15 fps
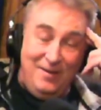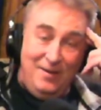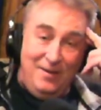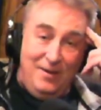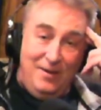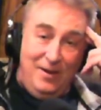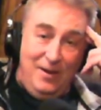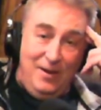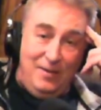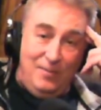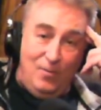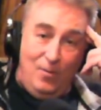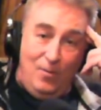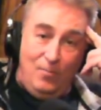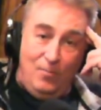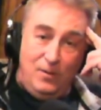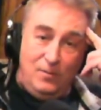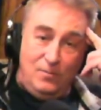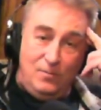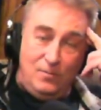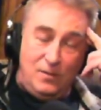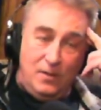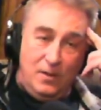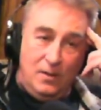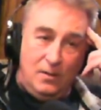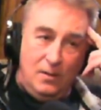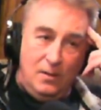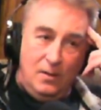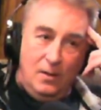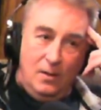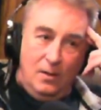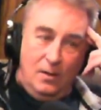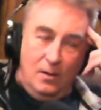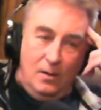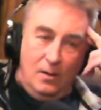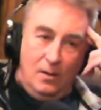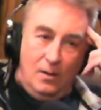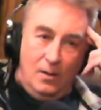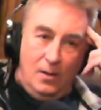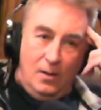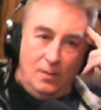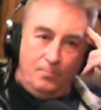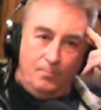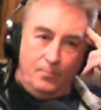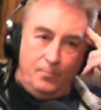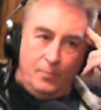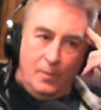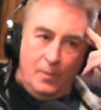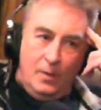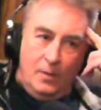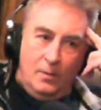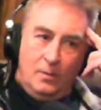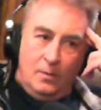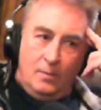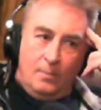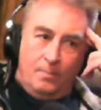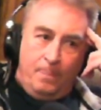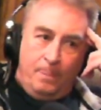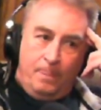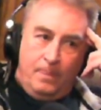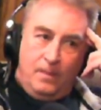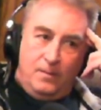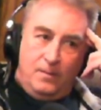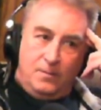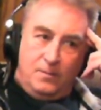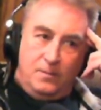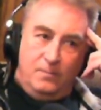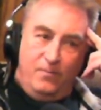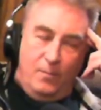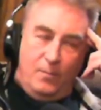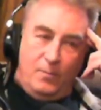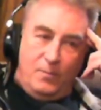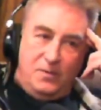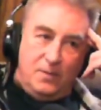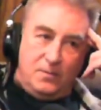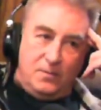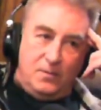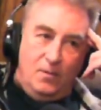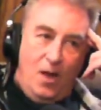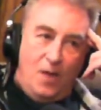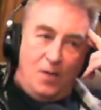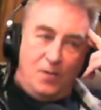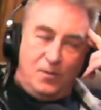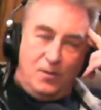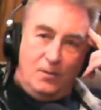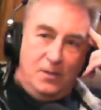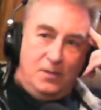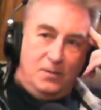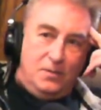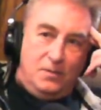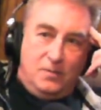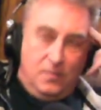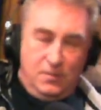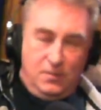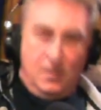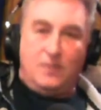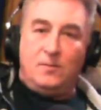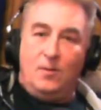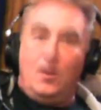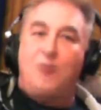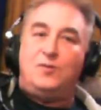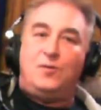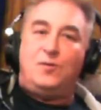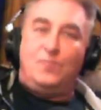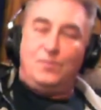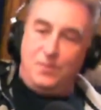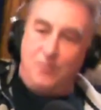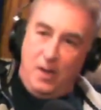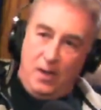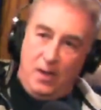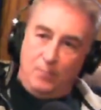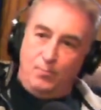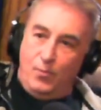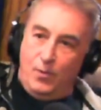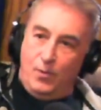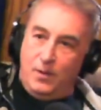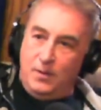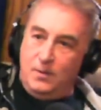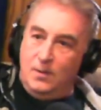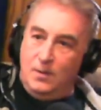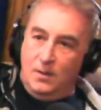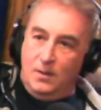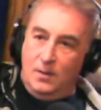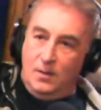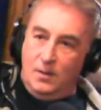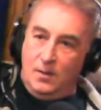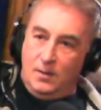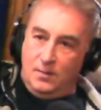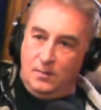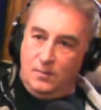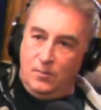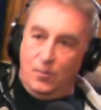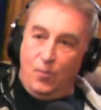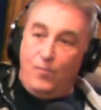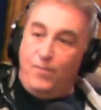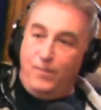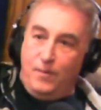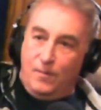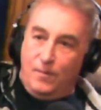And we're already using it. Uh, The, from a technologically technological standpoint, uh, no fear.